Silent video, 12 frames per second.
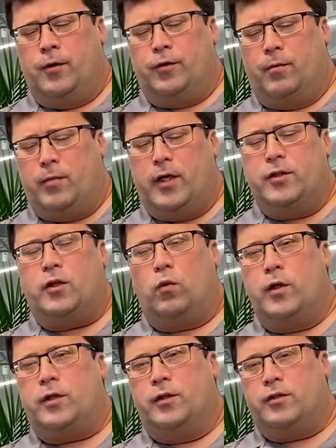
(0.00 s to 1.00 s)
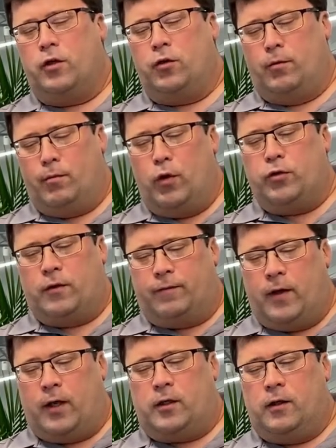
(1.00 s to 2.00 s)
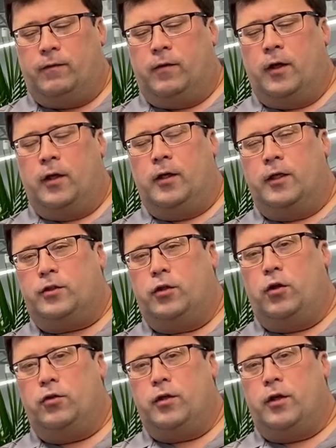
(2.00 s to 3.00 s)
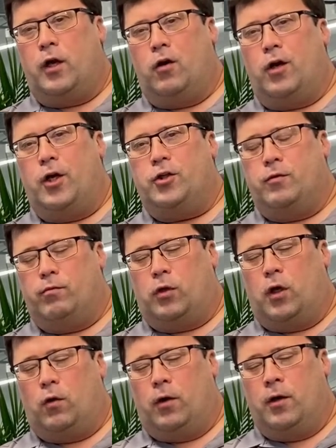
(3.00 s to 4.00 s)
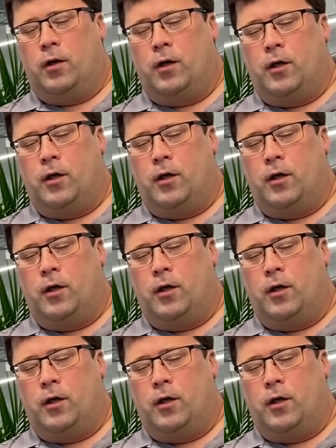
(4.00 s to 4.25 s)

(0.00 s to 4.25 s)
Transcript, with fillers: The means that we consider the most effective is to use an aeration blower,